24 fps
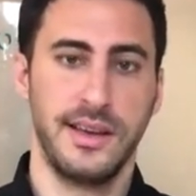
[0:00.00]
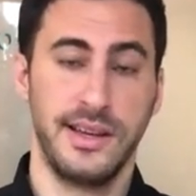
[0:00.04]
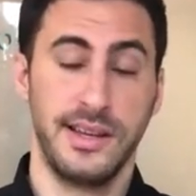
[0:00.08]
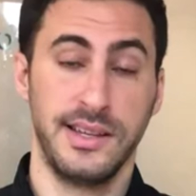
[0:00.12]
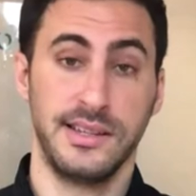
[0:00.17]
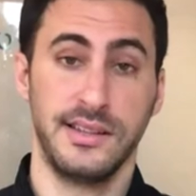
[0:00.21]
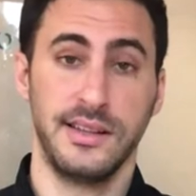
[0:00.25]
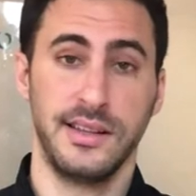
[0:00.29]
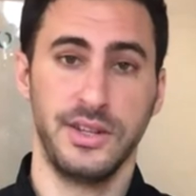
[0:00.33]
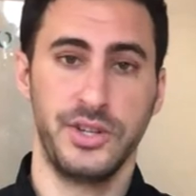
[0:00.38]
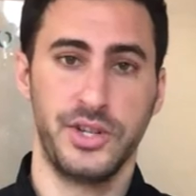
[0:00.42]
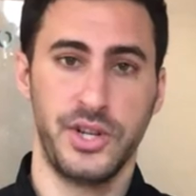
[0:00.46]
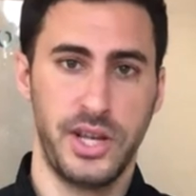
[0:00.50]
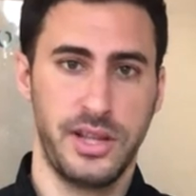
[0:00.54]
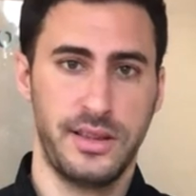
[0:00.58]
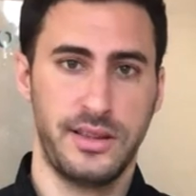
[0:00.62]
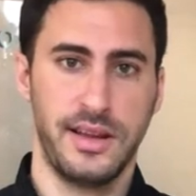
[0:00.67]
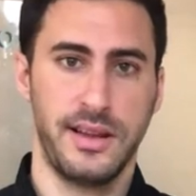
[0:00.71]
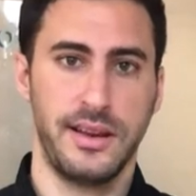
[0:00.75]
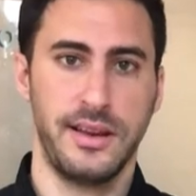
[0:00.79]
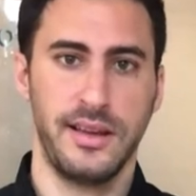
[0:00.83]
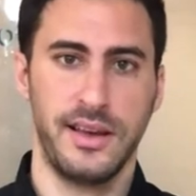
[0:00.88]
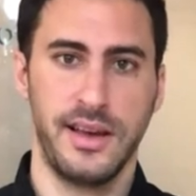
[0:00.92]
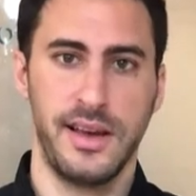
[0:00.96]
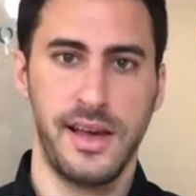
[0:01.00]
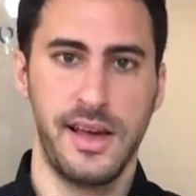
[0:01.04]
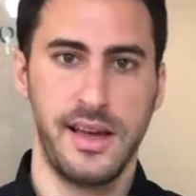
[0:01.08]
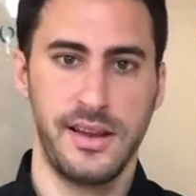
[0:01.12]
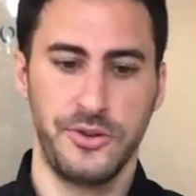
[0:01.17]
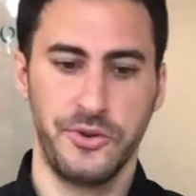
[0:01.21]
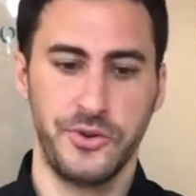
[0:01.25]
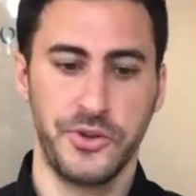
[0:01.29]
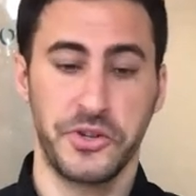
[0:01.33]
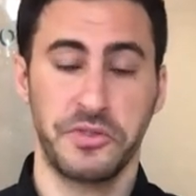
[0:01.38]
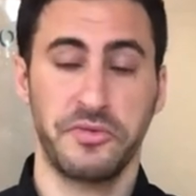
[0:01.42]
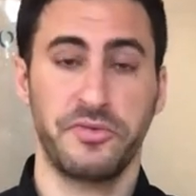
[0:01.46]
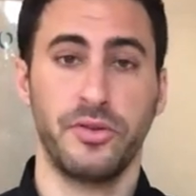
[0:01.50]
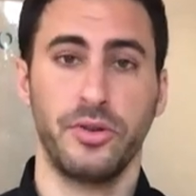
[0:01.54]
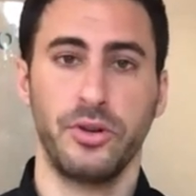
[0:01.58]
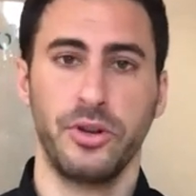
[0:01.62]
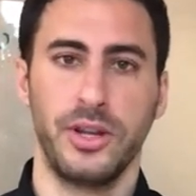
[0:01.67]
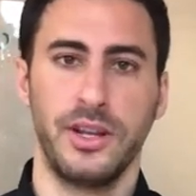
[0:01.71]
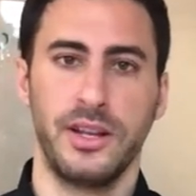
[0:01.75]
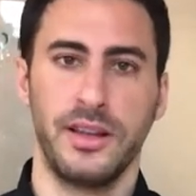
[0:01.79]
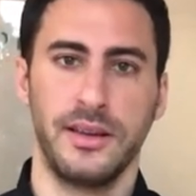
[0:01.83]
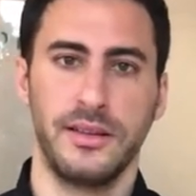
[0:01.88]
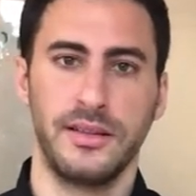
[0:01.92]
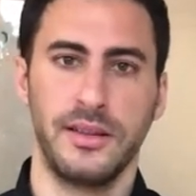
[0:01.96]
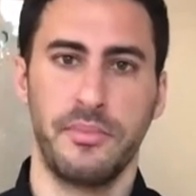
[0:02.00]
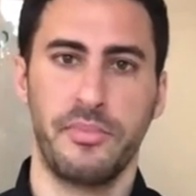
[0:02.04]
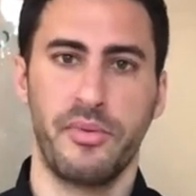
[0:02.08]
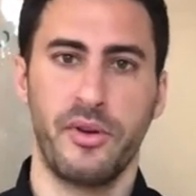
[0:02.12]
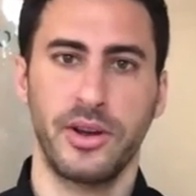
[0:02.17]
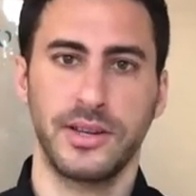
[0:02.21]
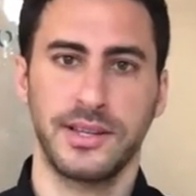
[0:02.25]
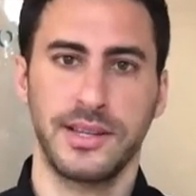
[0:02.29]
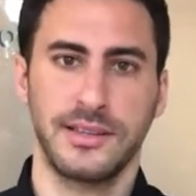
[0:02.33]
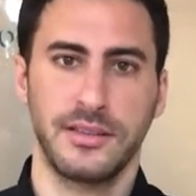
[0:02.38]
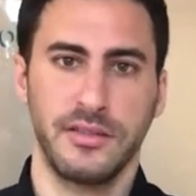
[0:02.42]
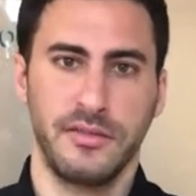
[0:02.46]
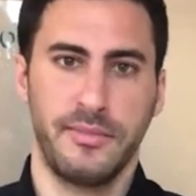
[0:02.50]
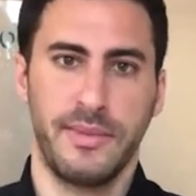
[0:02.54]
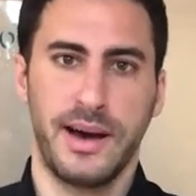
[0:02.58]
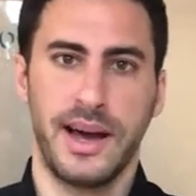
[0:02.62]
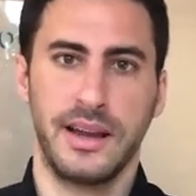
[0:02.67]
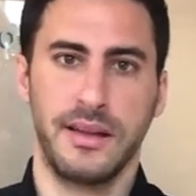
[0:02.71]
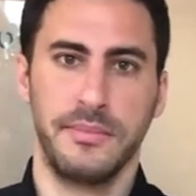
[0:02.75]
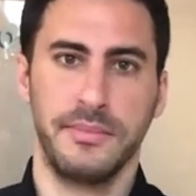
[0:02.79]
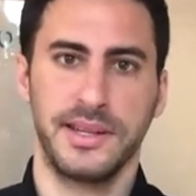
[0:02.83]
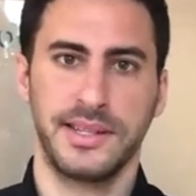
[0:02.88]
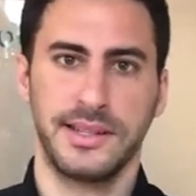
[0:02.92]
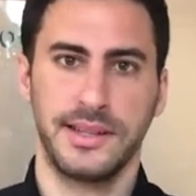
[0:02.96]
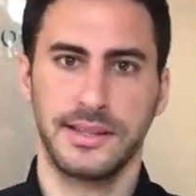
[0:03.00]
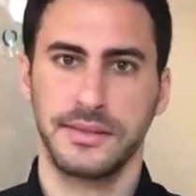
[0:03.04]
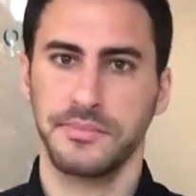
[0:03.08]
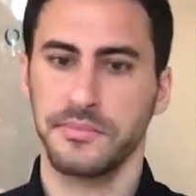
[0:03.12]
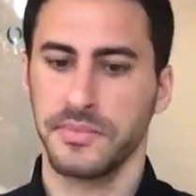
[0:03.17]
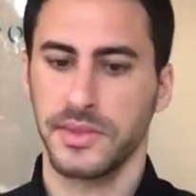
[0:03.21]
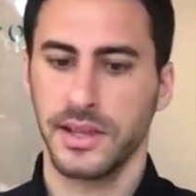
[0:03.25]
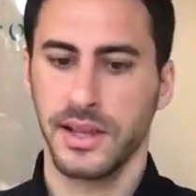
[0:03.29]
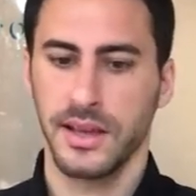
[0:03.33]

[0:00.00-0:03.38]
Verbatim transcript: is legit, and, and you're just following the, the process of buying a business.